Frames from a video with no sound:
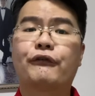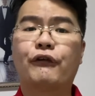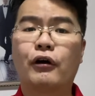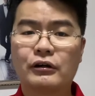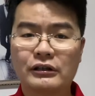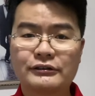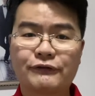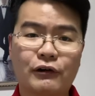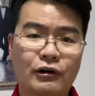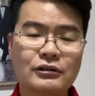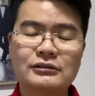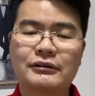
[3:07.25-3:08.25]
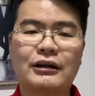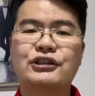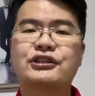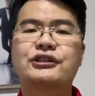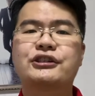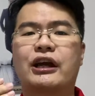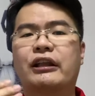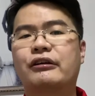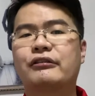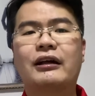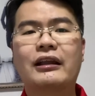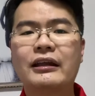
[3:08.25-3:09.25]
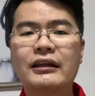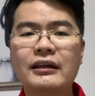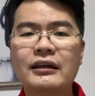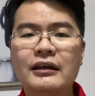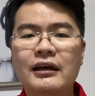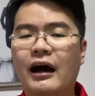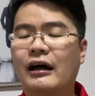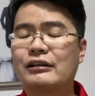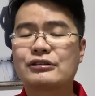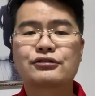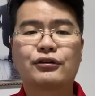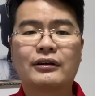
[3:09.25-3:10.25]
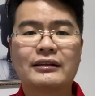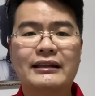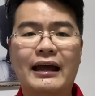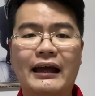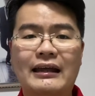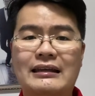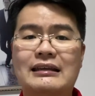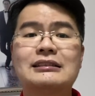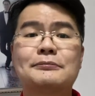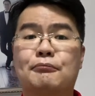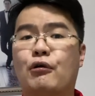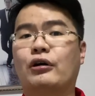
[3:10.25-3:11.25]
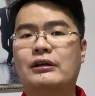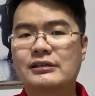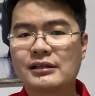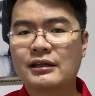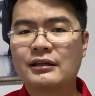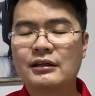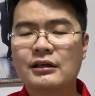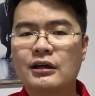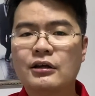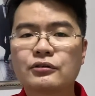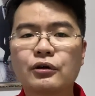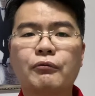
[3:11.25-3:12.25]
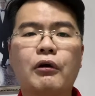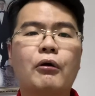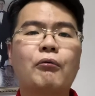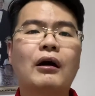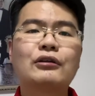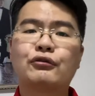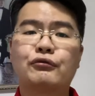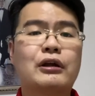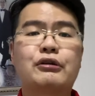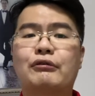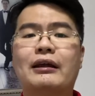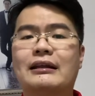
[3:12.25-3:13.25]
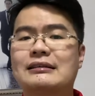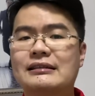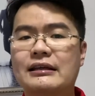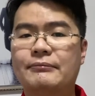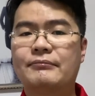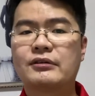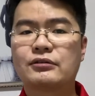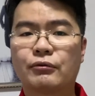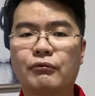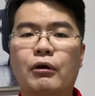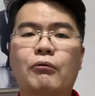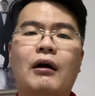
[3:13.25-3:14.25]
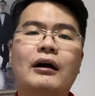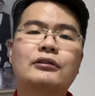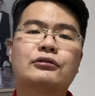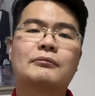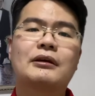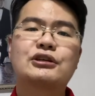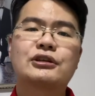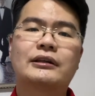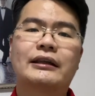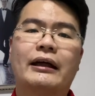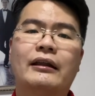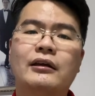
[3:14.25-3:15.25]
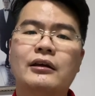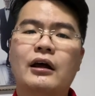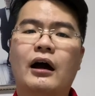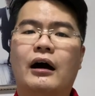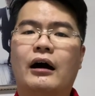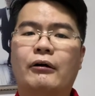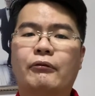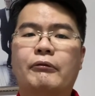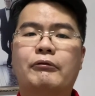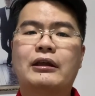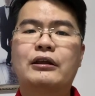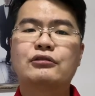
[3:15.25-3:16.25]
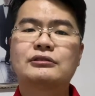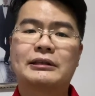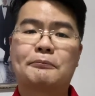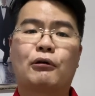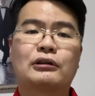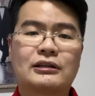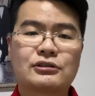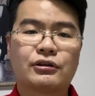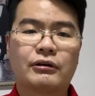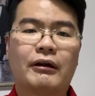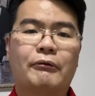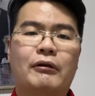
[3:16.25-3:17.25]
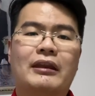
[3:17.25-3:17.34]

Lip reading: forest floors, right, generally the soil there is moist. So we want to recreate the same. So we want to make sure that when we use the potting soil, right,